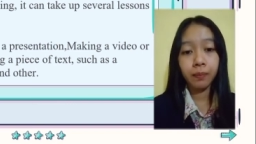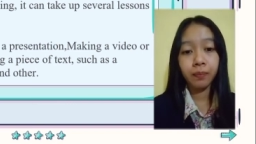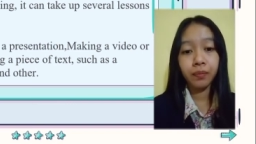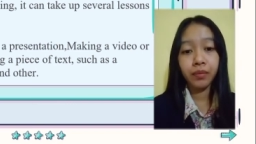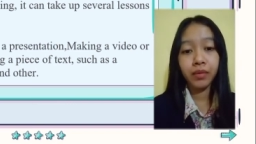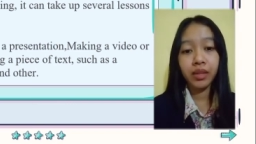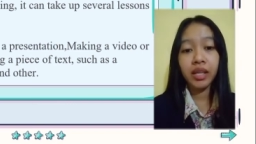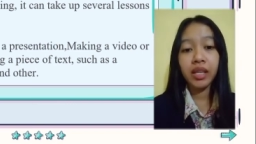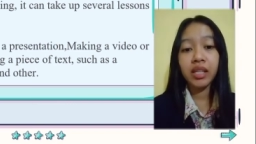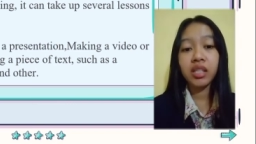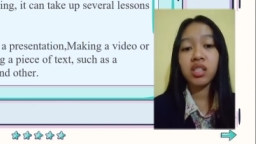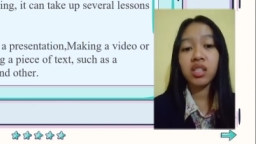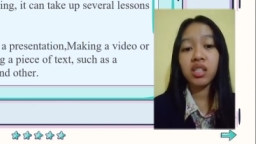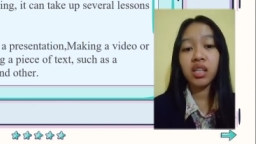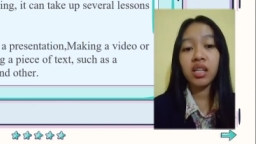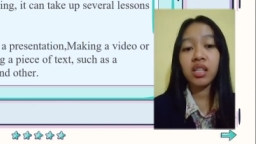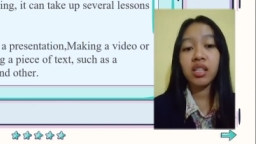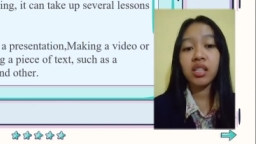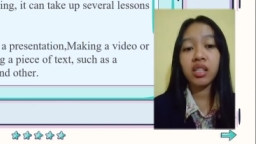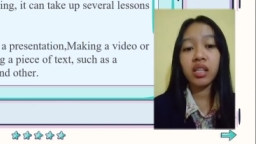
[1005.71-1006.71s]
it can
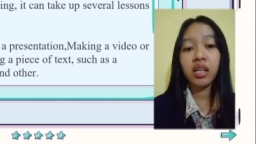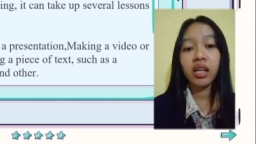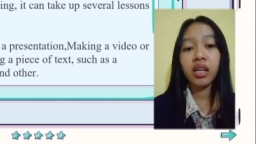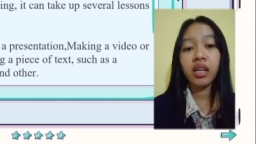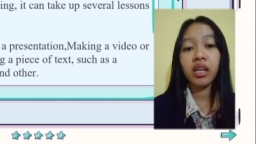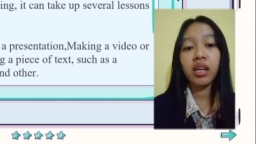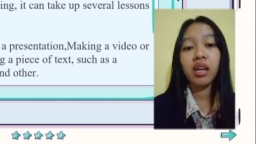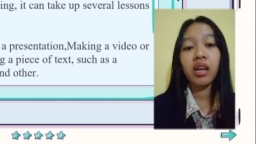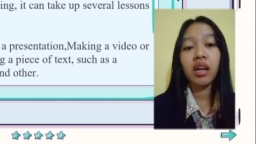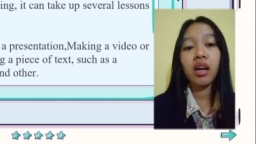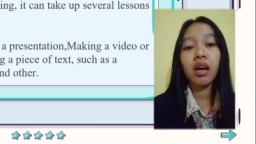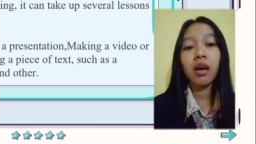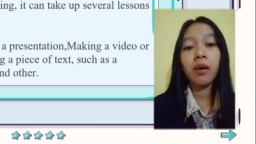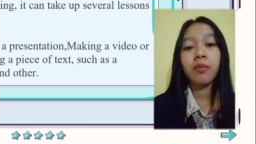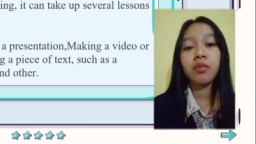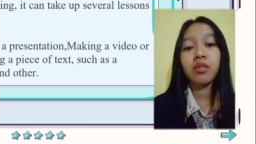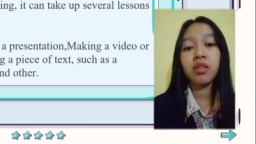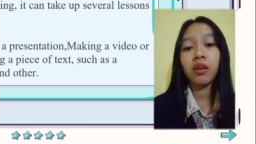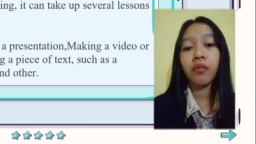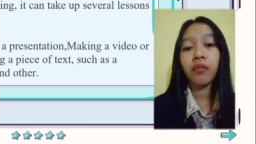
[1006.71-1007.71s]
take up
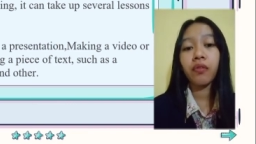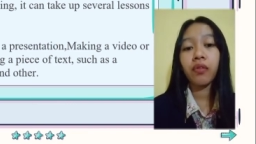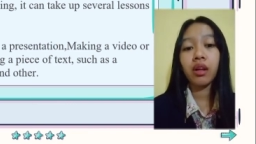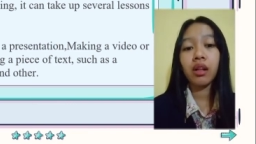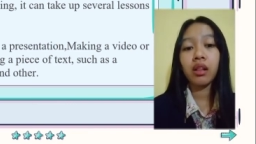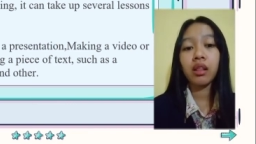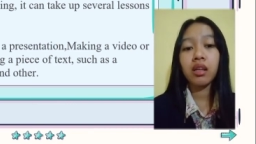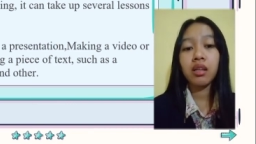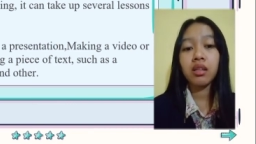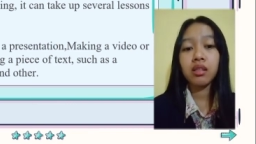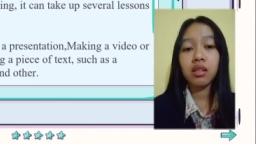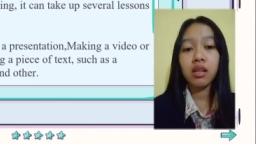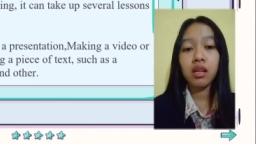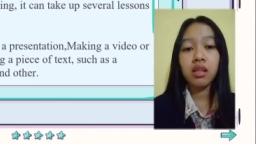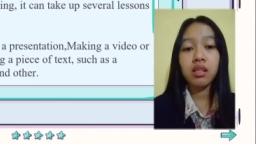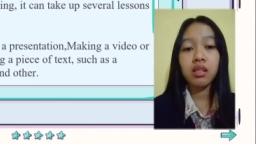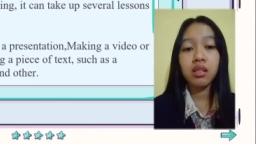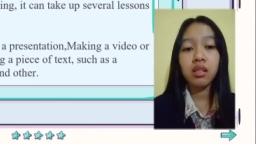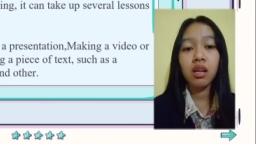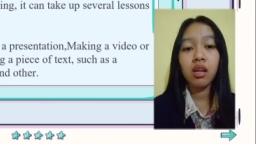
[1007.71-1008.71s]
several lessons
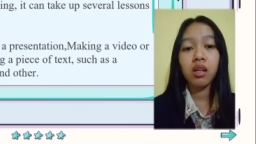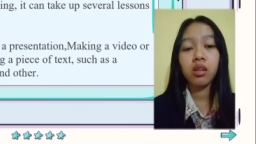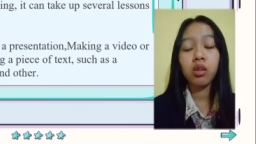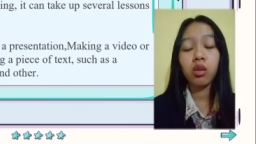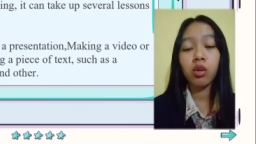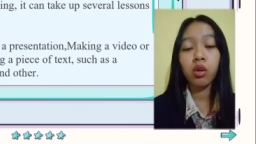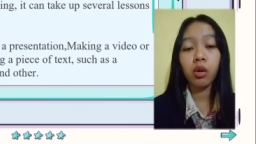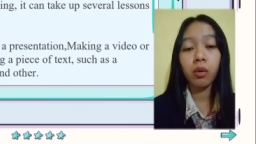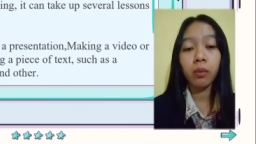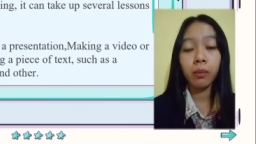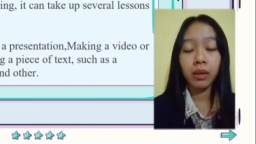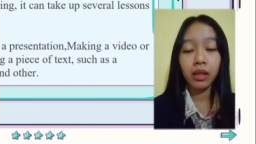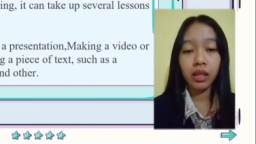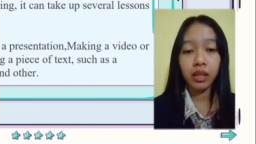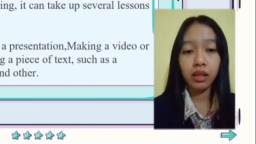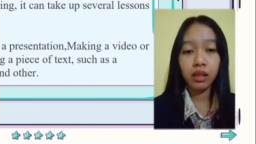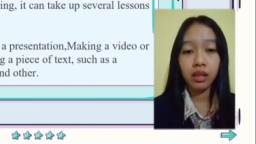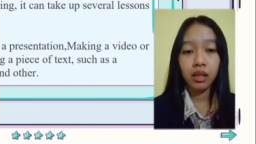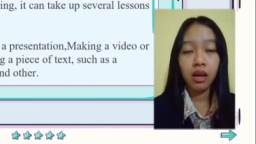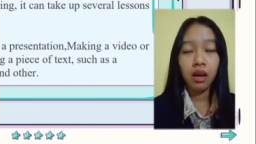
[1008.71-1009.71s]
to complete.
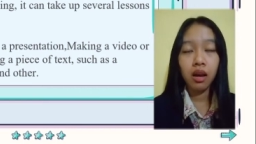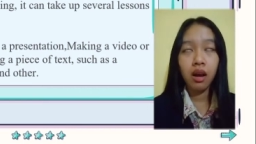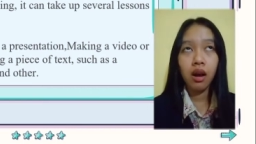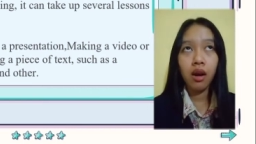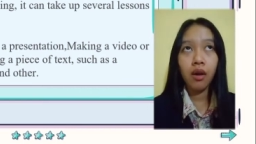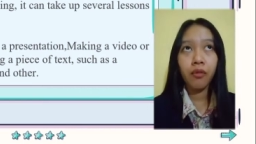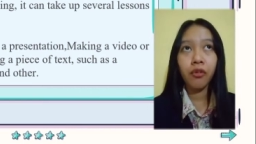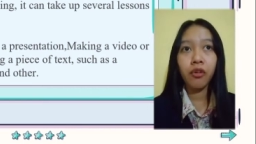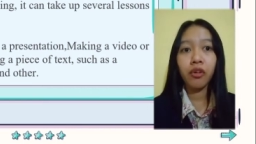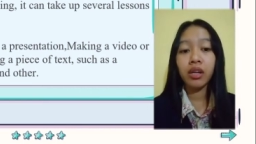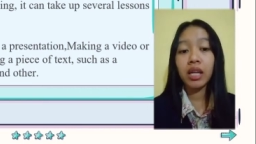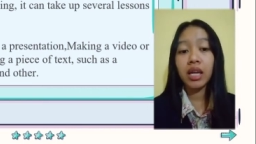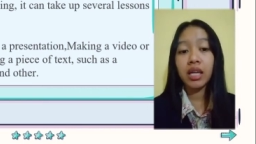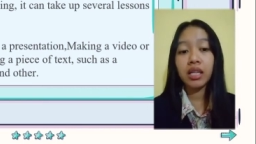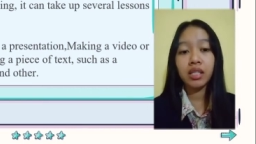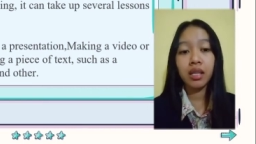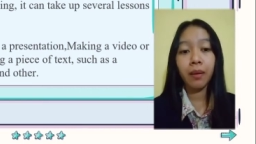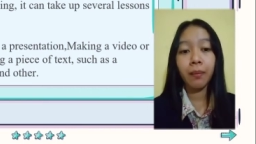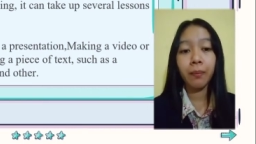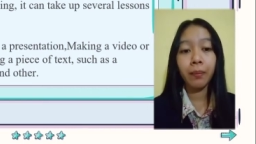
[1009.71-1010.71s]
For the
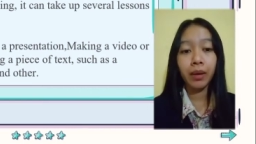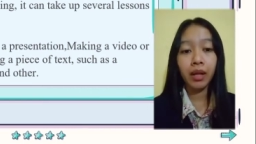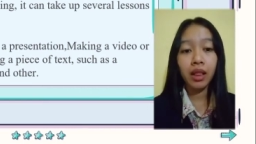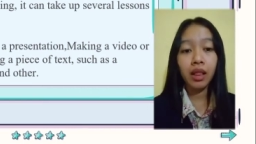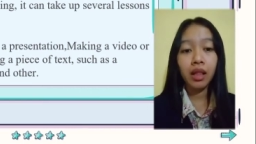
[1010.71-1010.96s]
example,